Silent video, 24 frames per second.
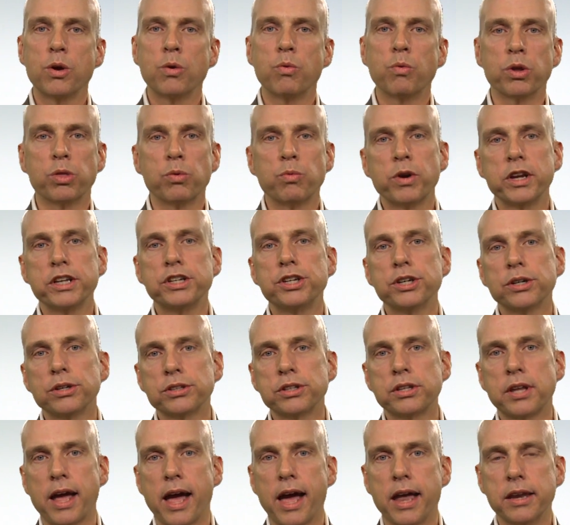With
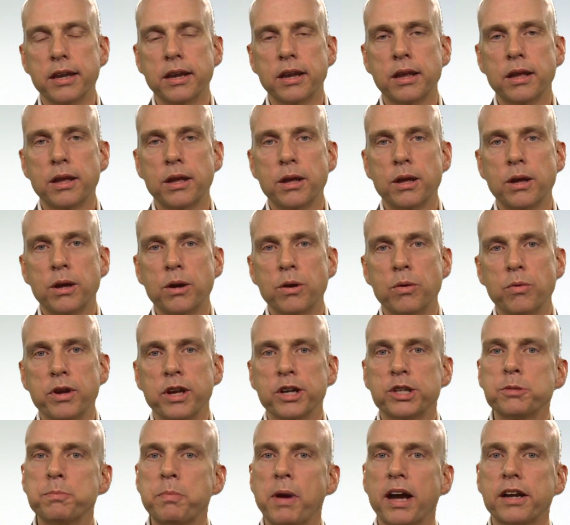Windchill 10, we
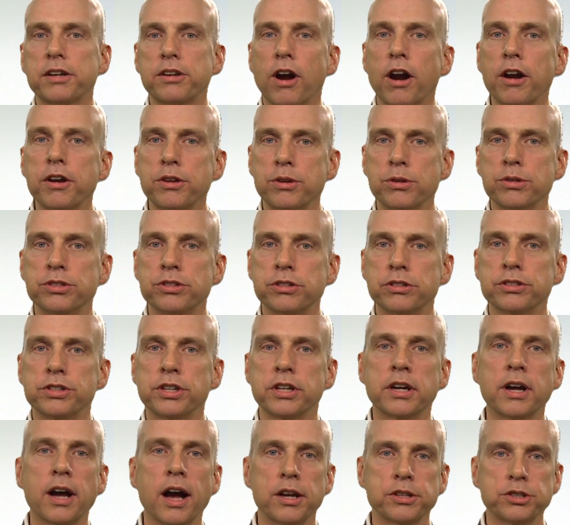expect our users
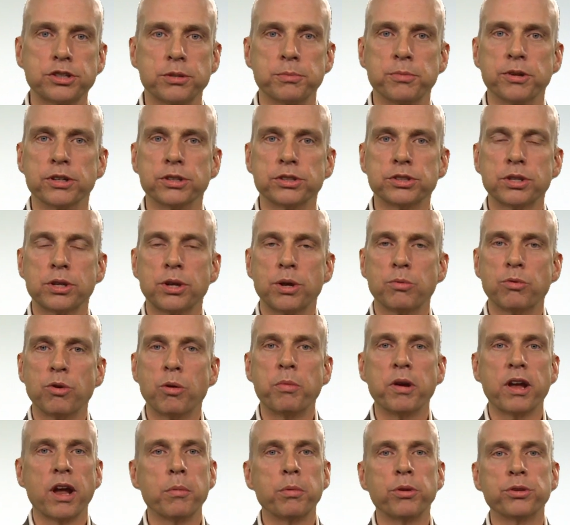and customers will
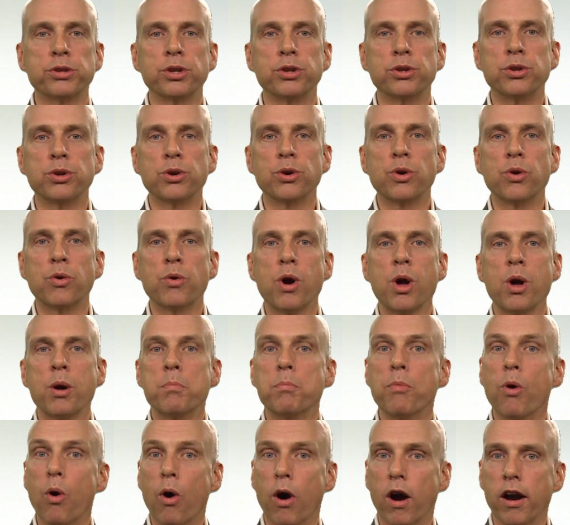be able to do
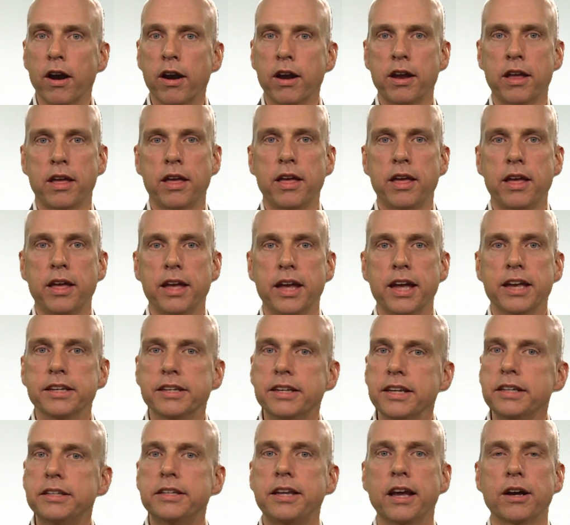more in
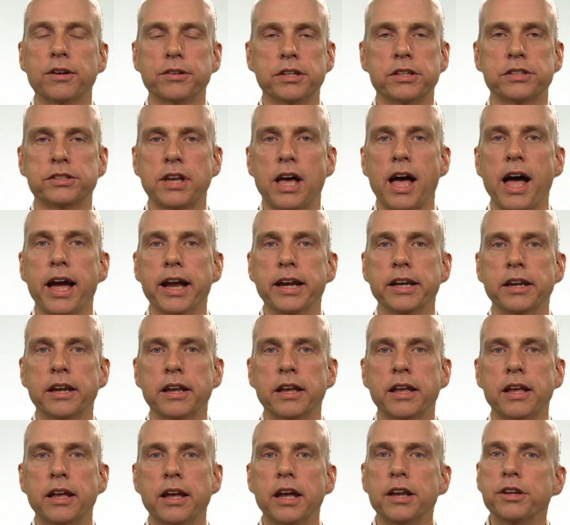detailed design,
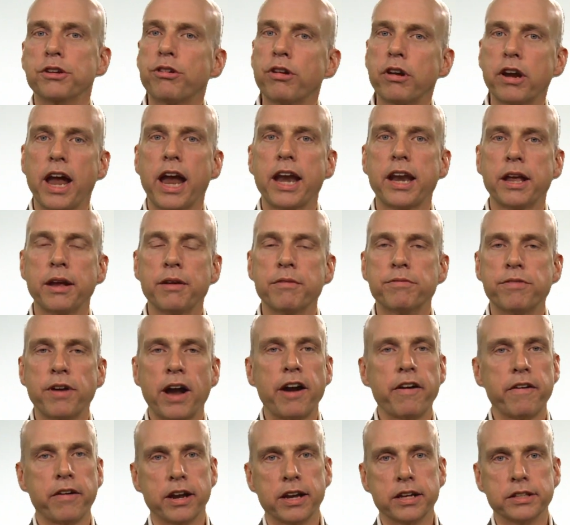in creating
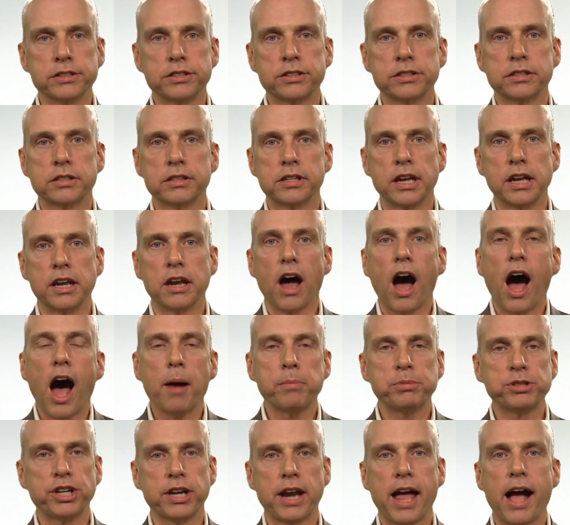variants and
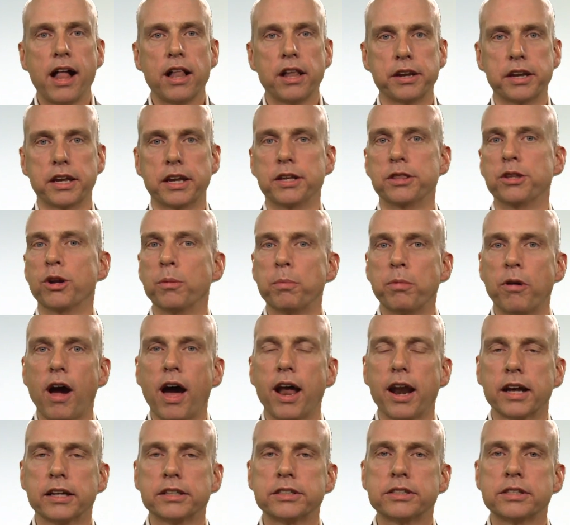optionality in their
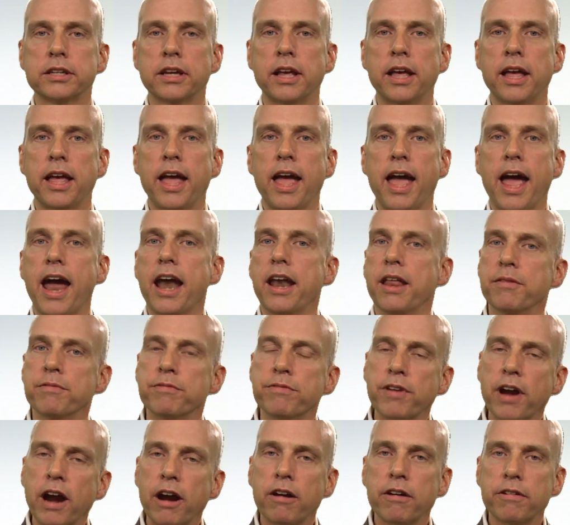products, and in
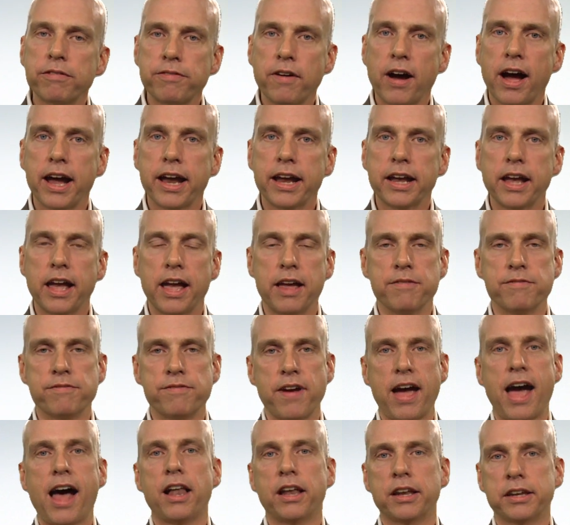verifying and
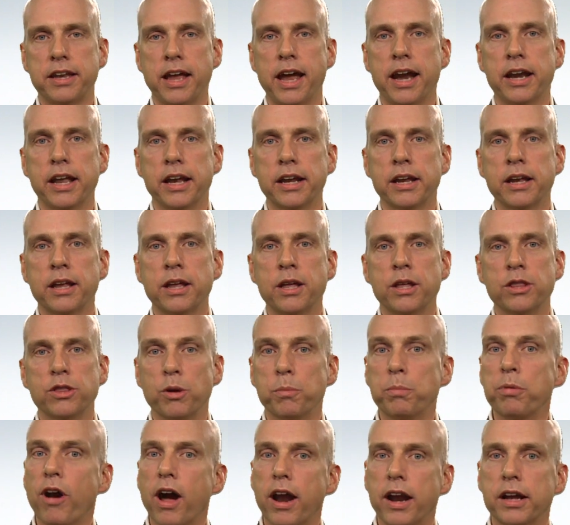validating their
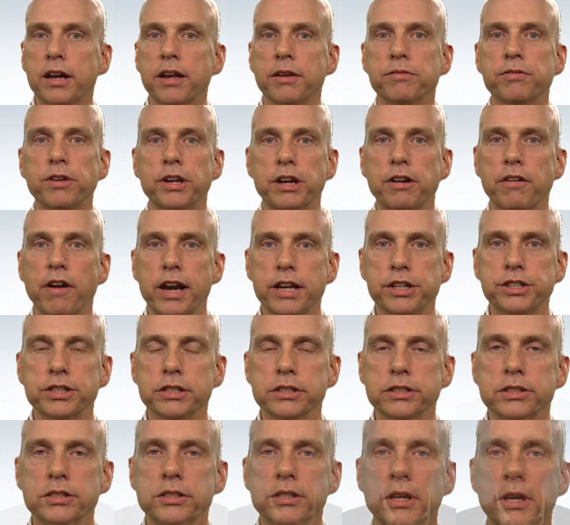product
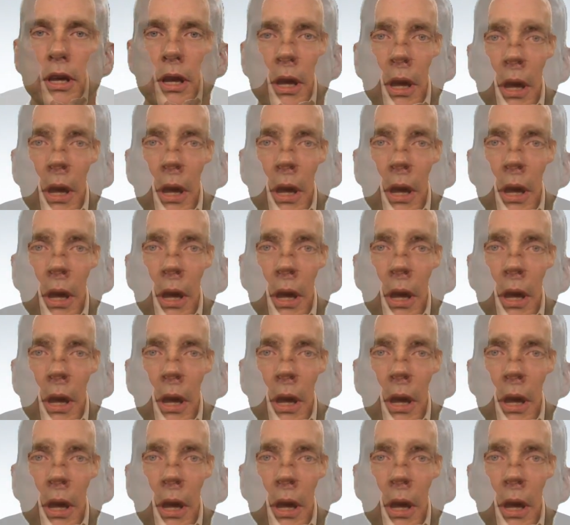configurations.